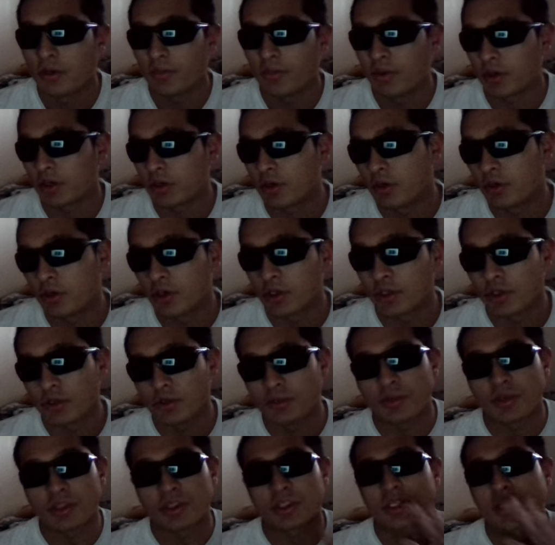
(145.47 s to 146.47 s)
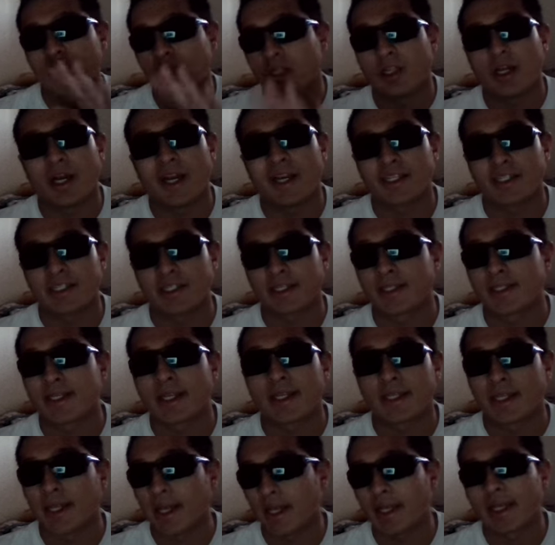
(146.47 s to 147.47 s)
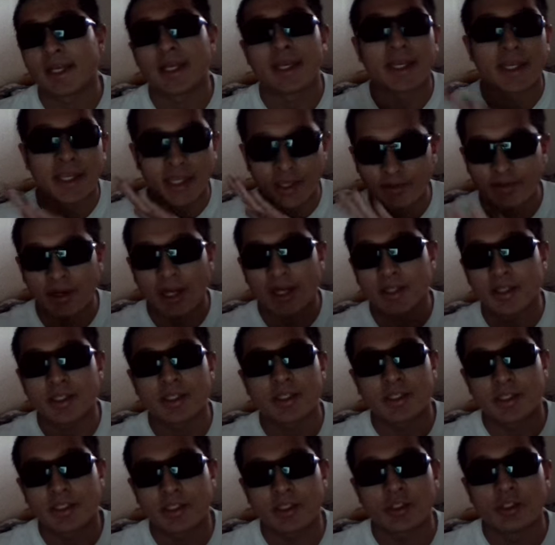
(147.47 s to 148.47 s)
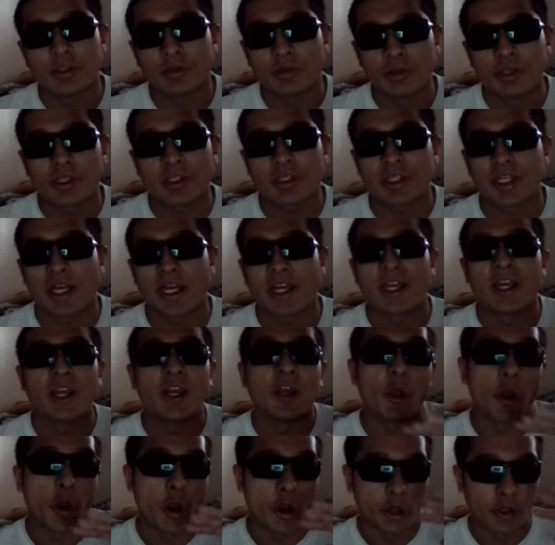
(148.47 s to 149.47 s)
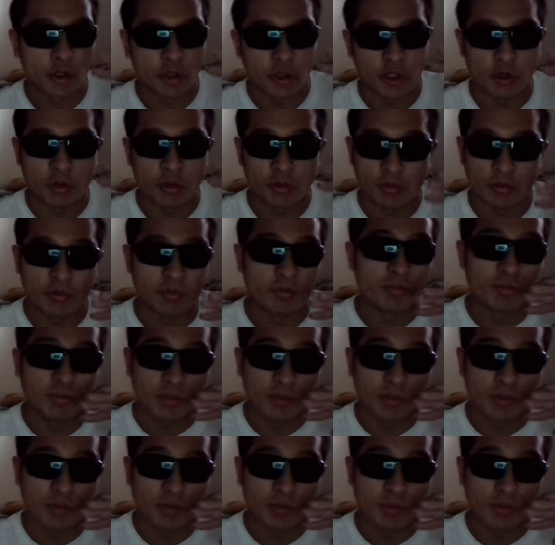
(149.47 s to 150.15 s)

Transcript: But Kuga Yuma declined it, saying that he'd rather do it like the